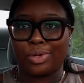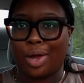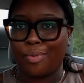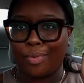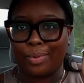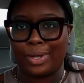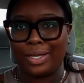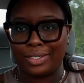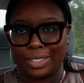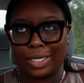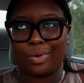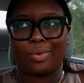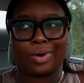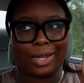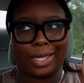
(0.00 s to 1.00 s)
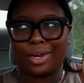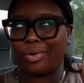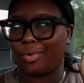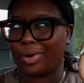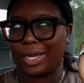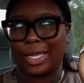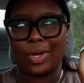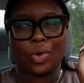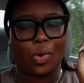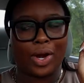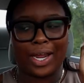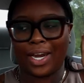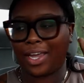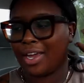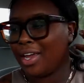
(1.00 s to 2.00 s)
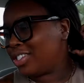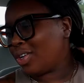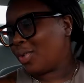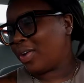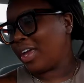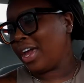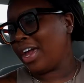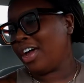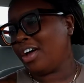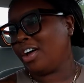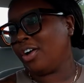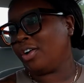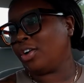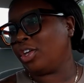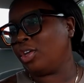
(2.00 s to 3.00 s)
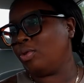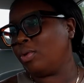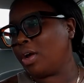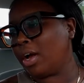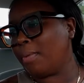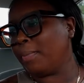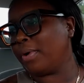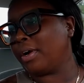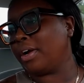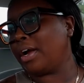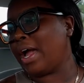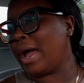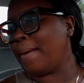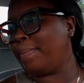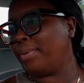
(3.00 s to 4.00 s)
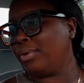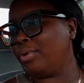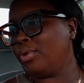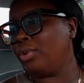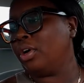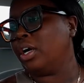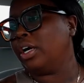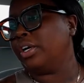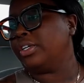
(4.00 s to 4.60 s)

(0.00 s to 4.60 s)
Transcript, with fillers: so i won't keep saying organic organic organic so kale cucumber apple